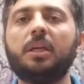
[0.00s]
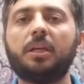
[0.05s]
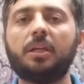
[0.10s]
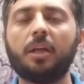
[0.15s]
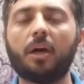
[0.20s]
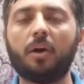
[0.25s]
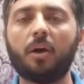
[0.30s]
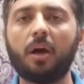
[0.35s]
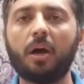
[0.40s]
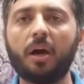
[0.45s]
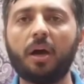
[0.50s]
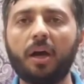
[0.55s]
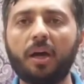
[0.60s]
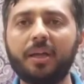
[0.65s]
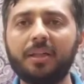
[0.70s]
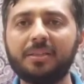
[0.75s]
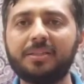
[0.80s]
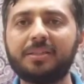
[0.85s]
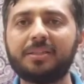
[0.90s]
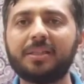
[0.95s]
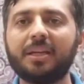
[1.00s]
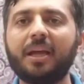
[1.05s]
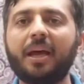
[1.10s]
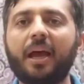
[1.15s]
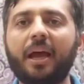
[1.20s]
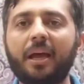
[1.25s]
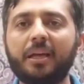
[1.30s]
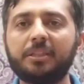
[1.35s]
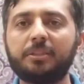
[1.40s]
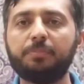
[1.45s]
Now IELTS
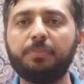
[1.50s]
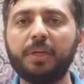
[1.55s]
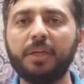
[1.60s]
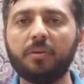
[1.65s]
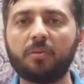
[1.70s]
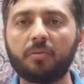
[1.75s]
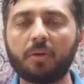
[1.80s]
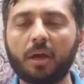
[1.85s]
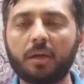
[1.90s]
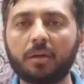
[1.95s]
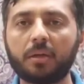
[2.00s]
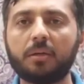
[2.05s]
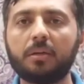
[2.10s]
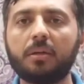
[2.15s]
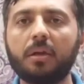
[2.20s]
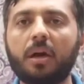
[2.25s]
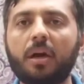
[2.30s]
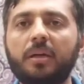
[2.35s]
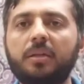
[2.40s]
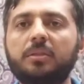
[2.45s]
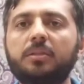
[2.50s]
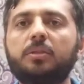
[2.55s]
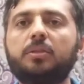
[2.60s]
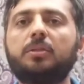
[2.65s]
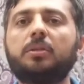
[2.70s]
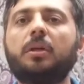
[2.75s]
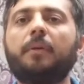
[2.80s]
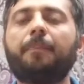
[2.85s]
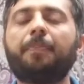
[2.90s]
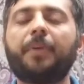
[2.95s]
has been
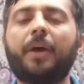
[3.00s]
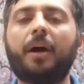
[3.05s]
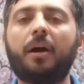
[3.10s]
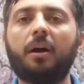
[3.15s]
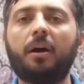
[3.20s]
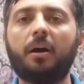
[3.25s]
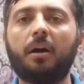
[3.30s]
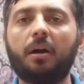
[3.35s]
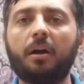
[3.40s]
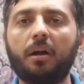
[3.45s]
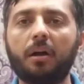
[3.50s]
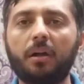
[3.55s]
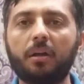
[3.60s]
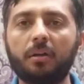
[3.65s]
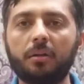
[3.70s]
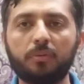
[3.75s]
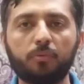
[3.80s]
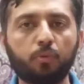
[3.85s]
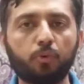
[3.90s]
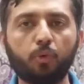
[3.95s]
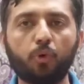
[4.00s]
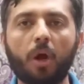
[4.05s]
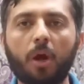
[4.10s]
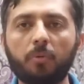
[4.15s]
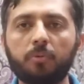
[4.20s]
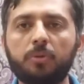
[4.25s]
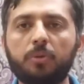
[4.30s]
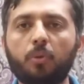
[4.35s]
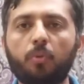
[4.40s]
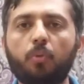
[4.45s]
recognized
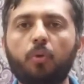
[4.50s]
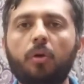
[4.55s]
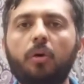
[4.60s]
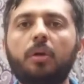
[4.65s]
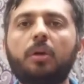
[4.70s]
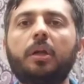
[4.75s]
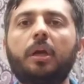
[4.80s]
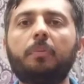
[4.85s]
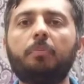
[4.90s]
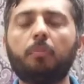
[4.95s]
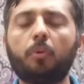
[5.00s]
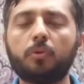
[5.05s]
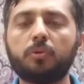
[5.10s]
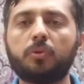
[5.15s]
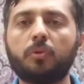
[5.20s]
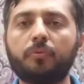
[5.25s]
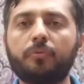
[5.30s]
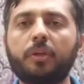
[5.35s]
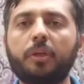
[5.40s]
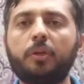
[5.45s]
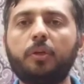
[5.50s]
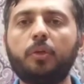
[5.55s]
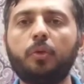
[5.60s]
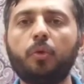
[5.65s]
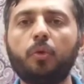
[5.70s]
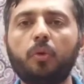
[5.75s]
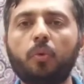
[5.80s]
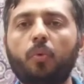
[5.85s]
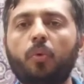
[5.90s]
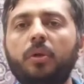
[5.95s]
throughout the world, and most of the
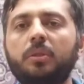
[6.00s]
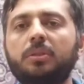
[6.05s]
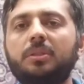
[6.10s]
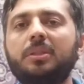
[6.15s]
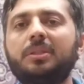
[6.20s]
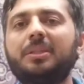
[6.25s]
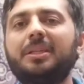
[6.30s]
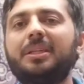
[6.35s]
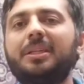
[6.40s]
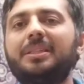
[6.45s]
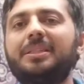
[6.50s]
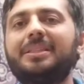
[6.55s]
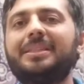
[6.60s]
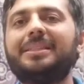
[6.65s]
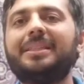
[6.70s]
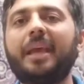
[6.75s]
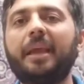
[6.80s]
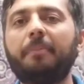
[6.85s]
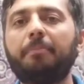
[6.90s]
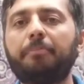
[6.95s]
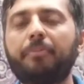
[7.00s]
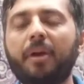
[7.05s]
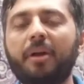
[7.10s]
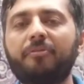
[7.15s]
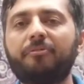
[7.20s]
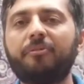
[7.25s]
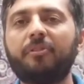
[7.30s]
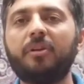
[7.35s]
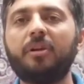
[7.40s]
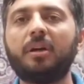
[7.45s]
universities, they
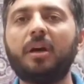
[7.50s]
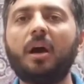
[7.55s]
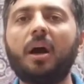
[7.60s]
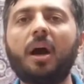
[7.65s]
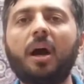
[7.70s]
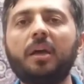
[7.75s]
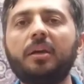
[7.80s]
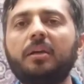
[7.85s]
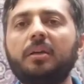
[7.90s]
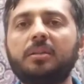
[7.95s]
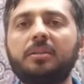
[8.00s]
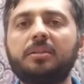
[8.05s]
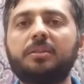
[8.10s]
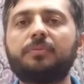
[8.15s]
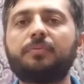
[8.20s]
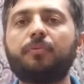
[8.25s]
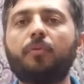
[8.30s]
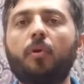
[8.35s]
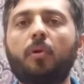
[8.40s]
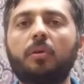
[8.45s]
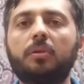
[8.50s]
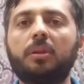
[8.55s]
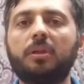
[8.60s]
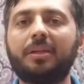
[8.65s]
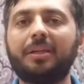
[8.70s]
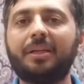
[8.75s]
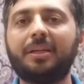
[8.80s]
prefer IELTS for the